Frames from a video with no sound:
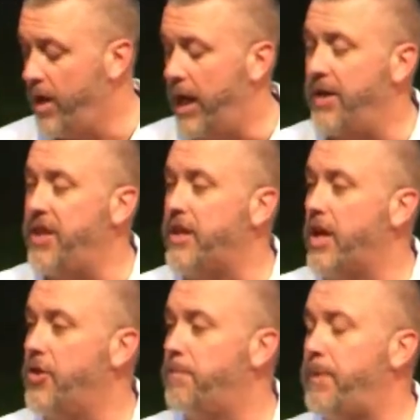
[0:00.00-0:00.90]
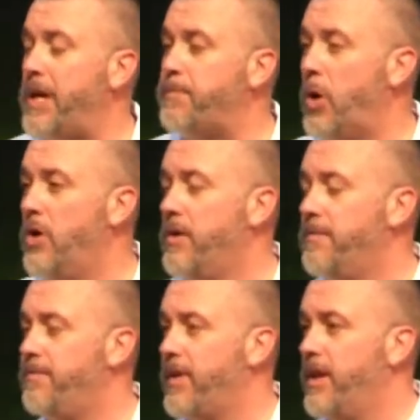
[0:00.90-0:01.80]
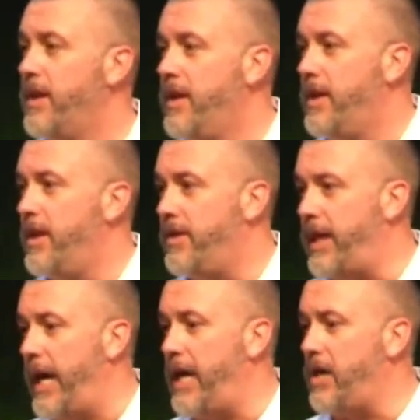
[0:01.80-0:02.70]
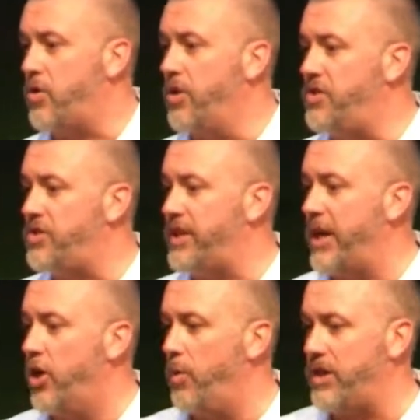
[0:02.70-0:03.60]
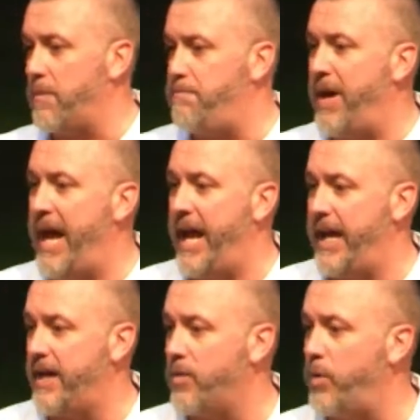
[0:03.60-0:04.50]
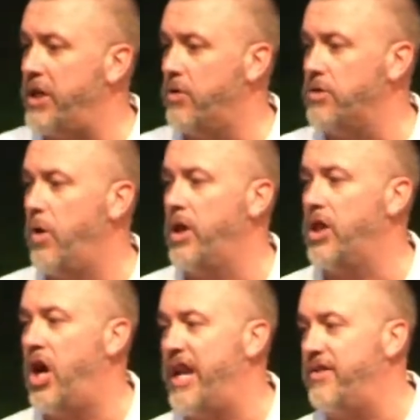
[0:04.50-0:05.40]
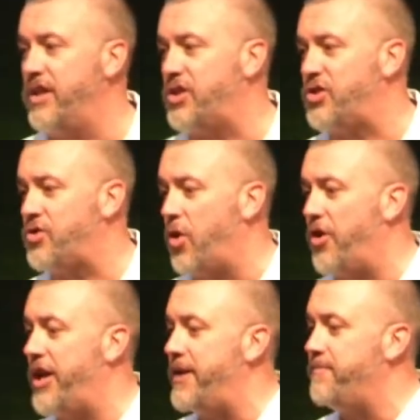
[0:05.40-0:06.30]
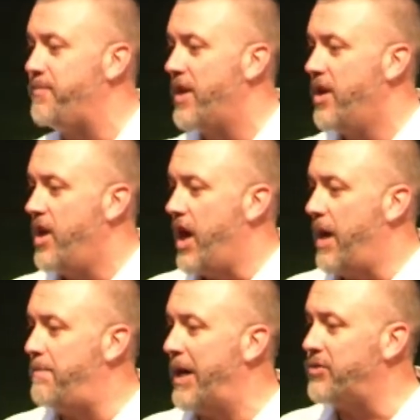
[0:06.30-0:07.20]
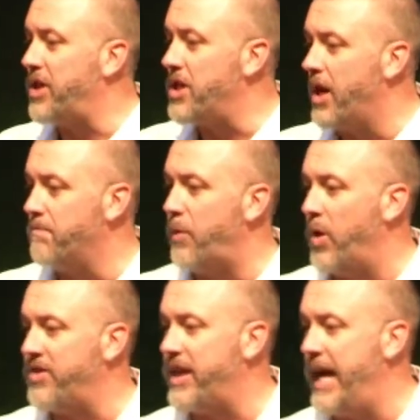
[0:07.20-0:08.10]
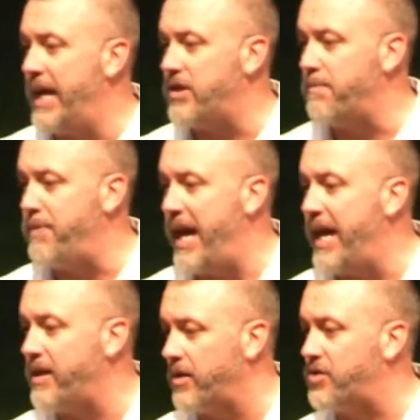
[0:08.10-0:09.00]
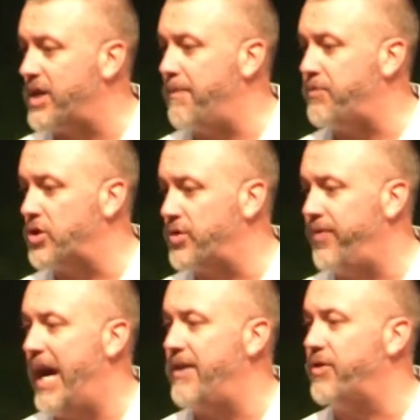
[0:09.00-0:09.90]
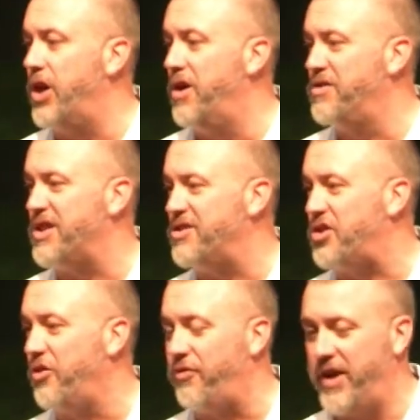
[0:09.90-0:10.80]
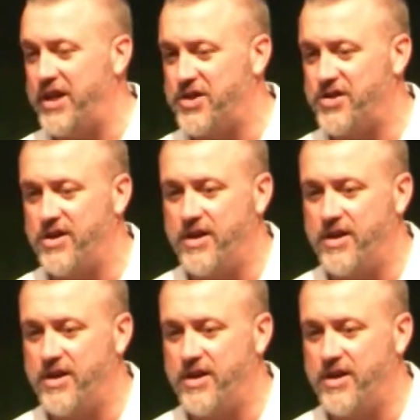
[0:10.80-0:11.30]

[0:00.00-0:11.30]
I think other people, they could settle with a bag. We don't know a lot in this story about the young boy that had the bag, except there's 5 loaves and 2 fish.